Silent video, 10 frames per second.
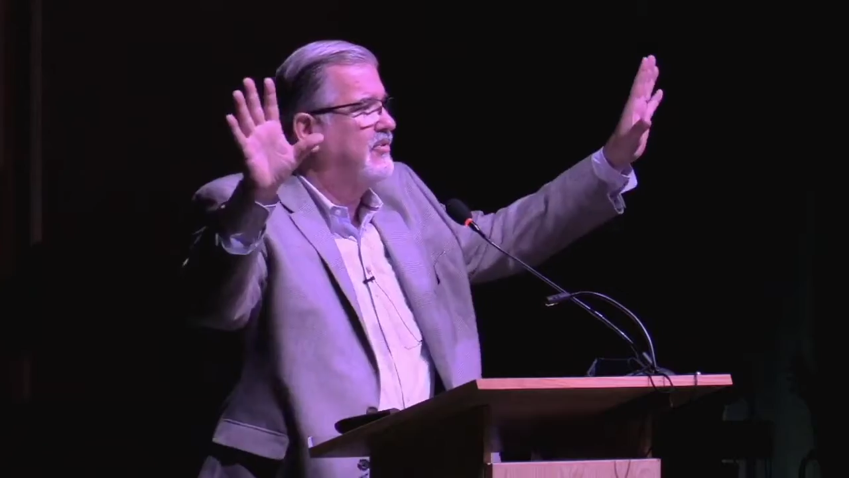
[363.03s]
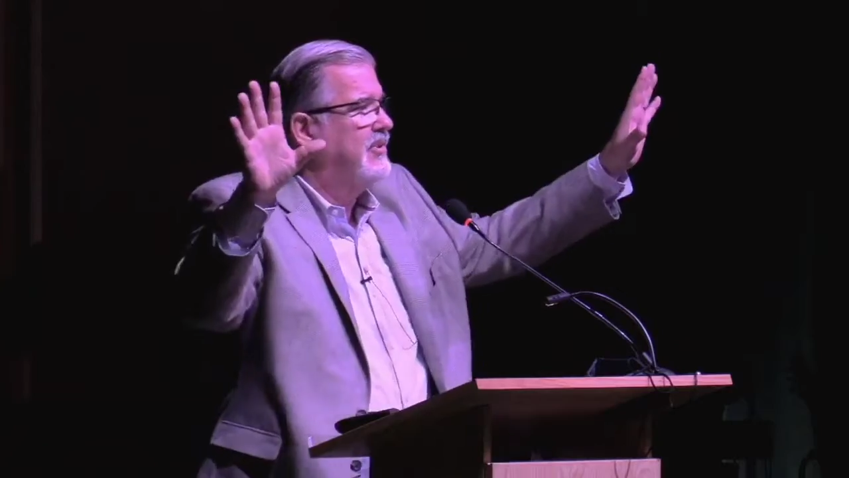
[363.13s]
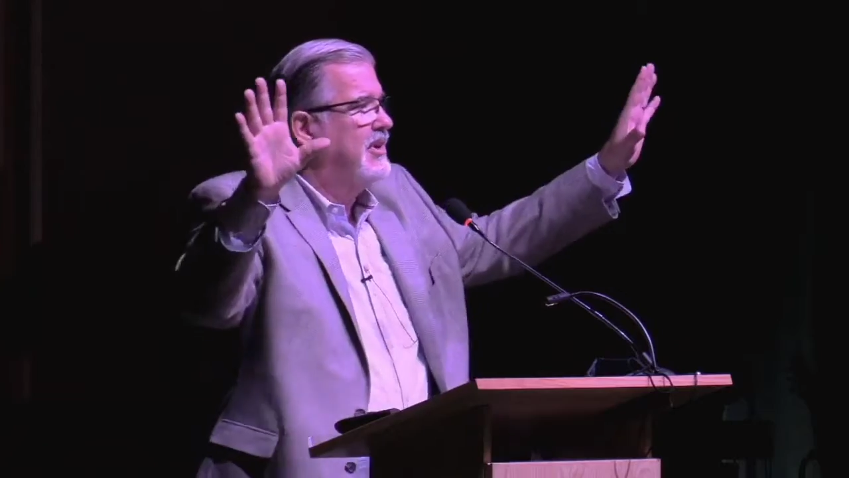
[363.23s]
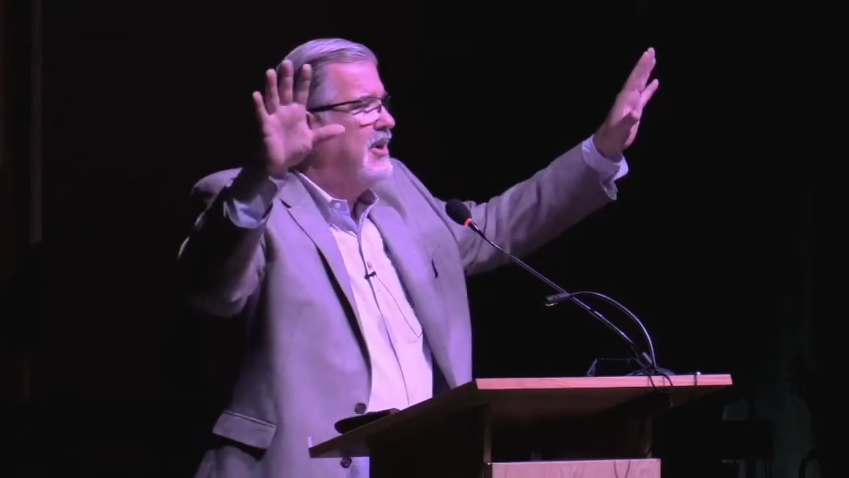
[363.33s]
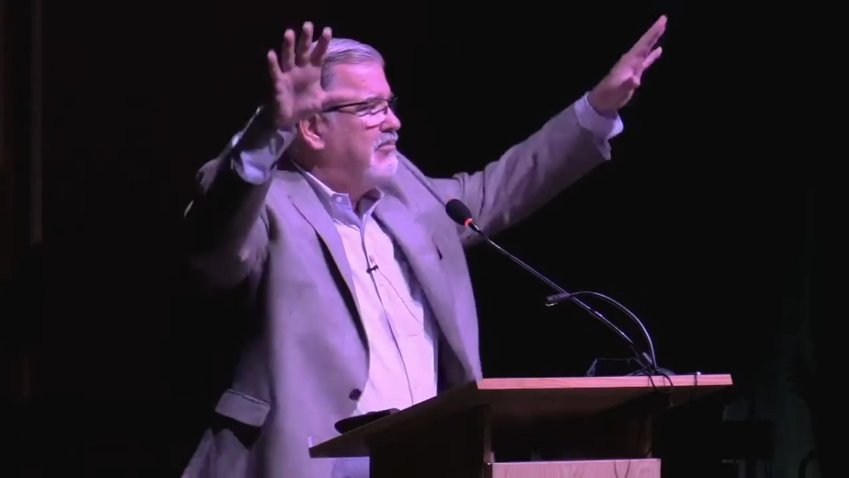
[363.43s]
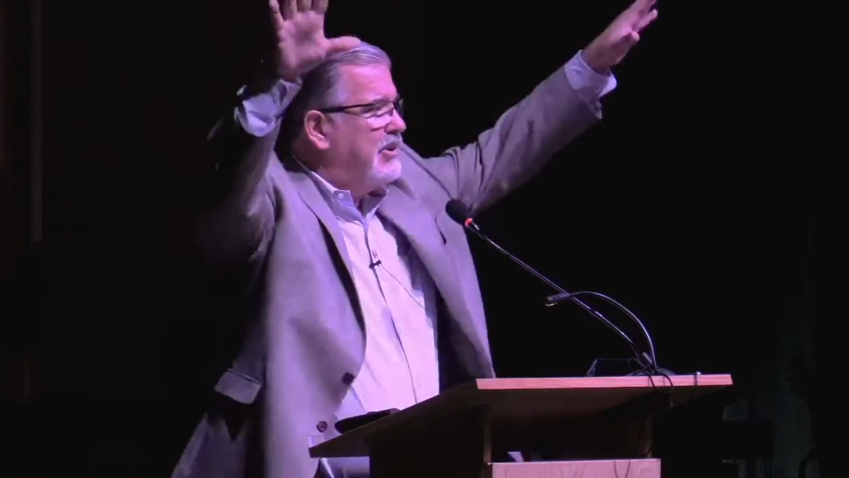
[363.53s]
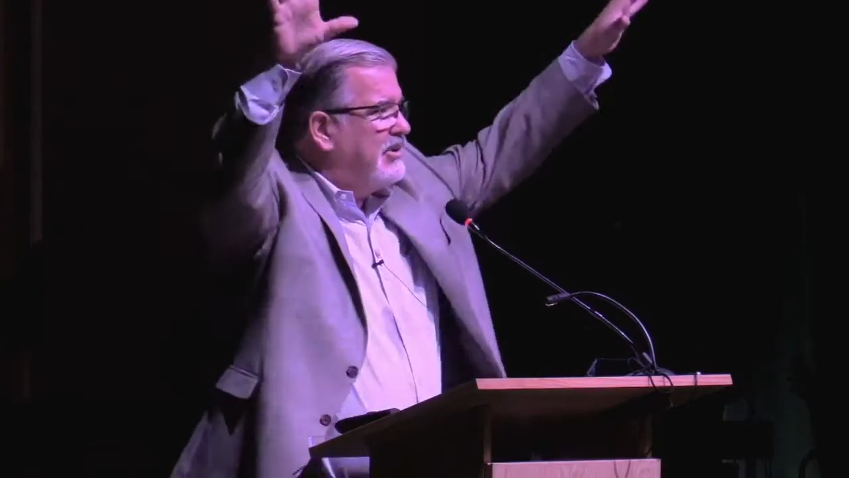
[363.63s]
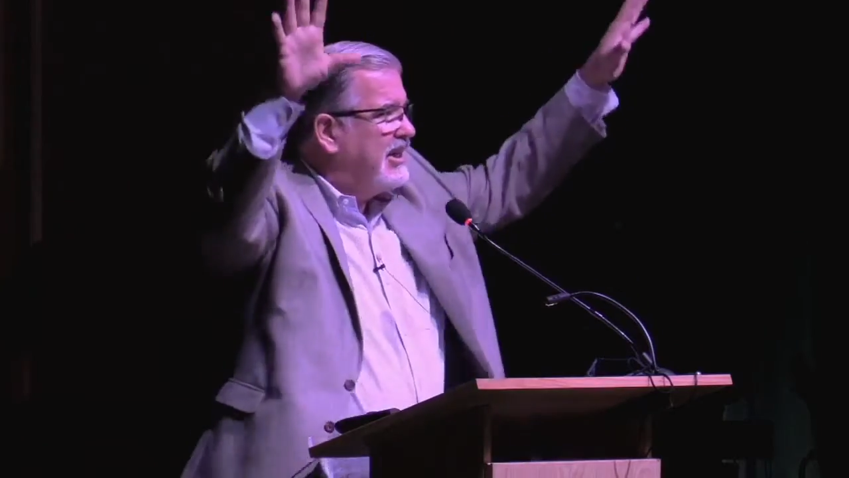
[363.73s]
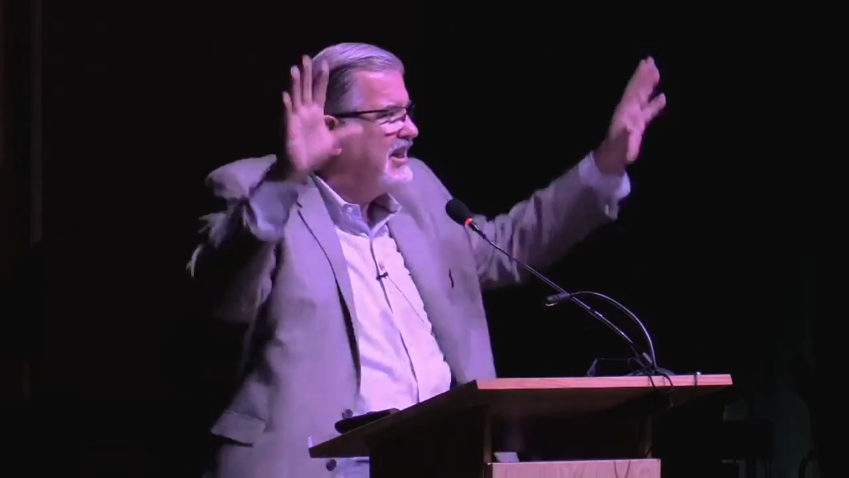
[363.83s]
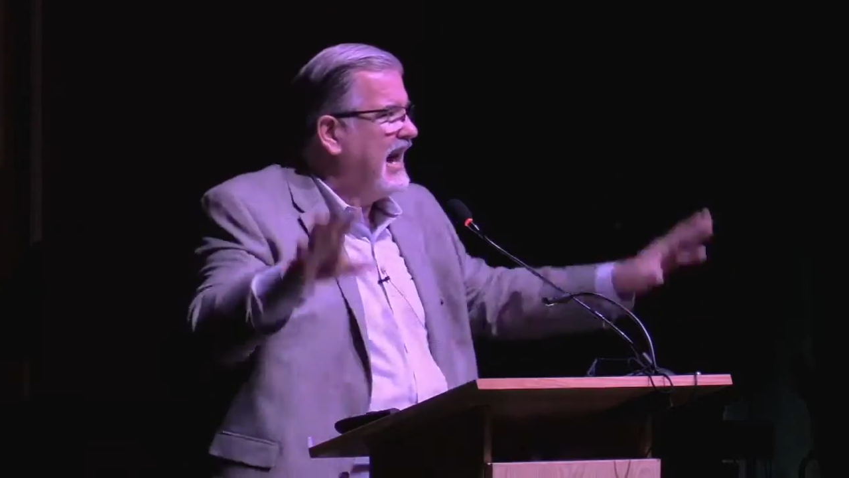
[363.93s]
sort of
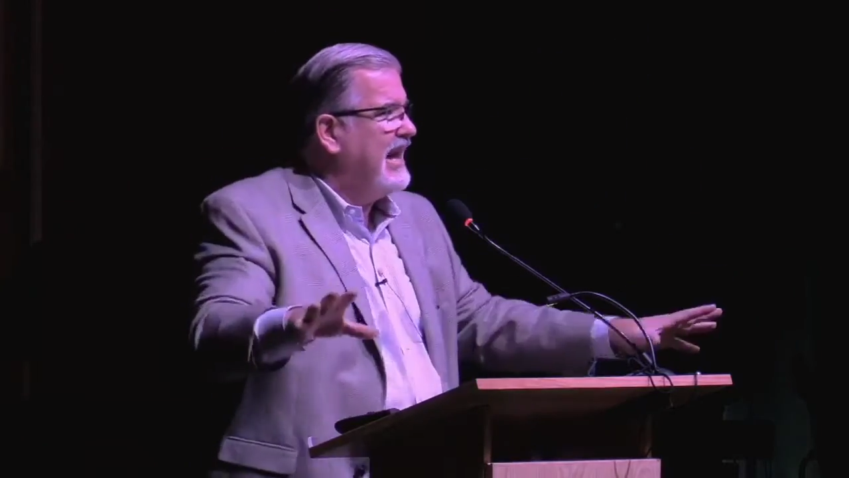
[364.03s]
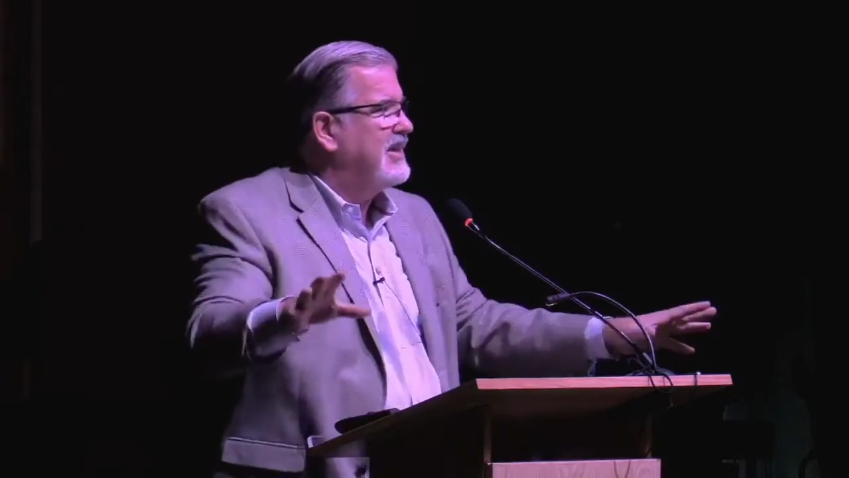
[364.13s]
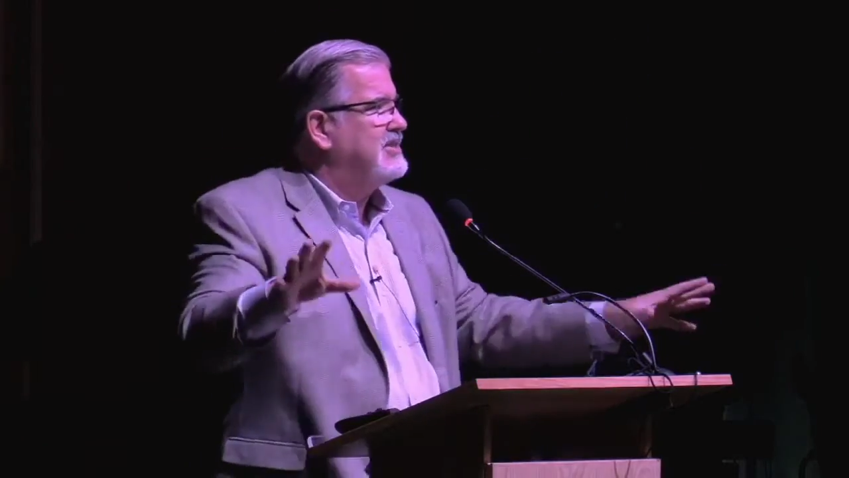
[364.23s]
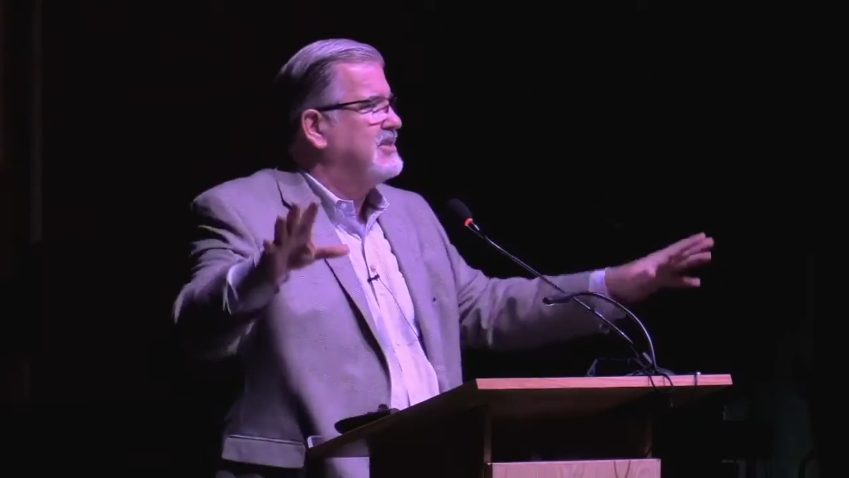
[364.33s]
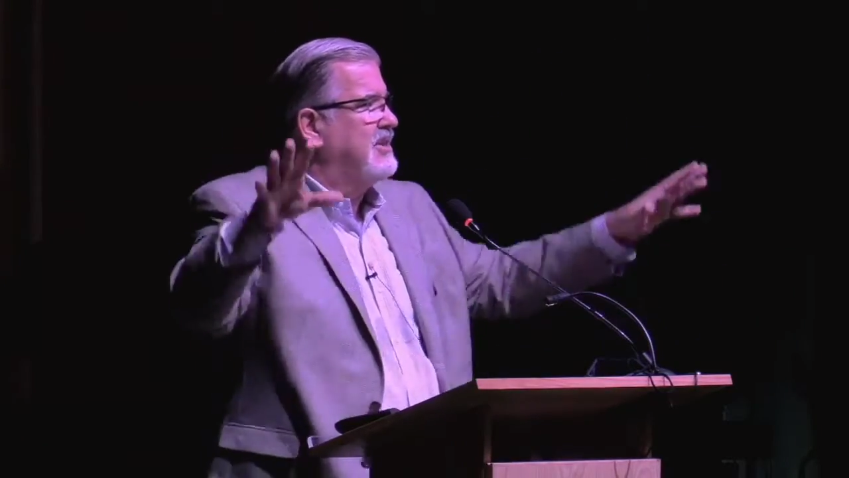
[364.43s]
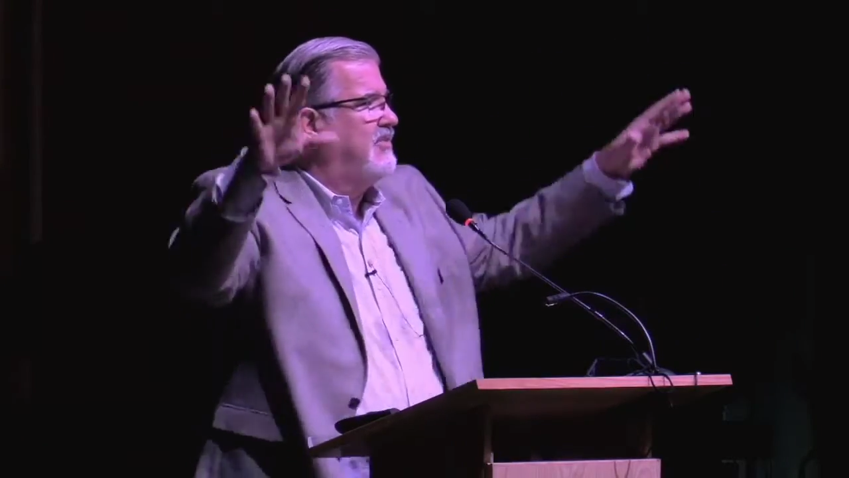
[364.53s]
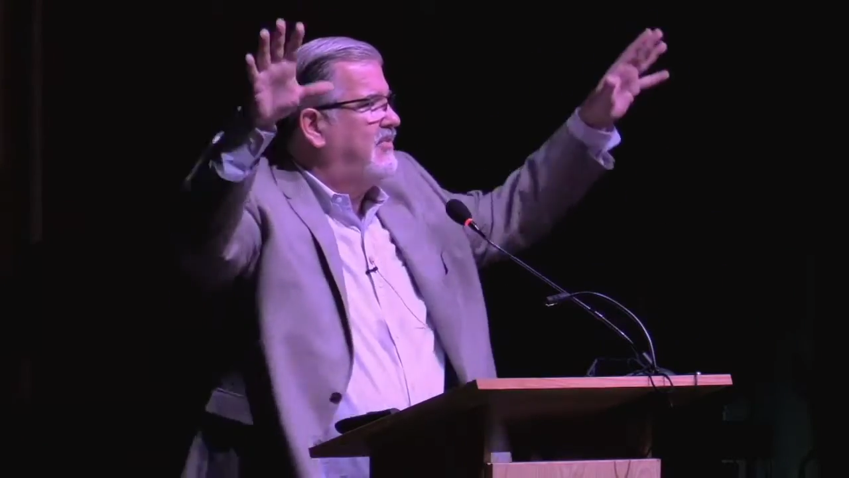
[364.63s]
building alliances